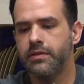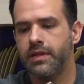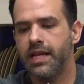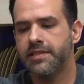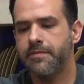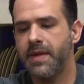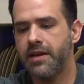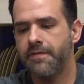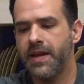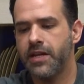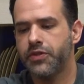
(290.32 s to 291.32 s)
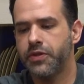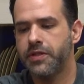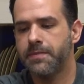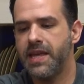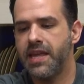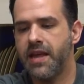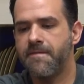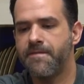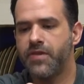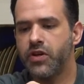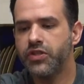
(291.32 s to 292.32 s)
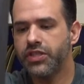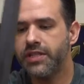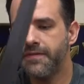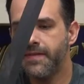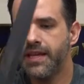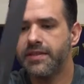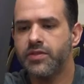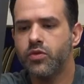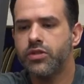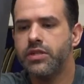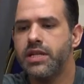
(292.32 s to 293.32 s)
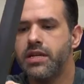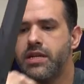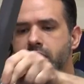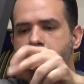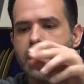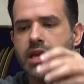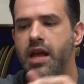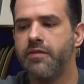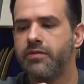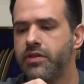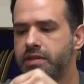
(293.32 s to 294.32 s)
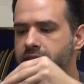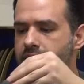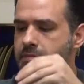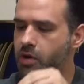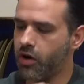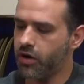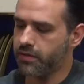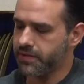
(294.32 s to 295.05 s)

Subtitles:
Lots of manufacturers make a version of that sword, and I've looked at them all.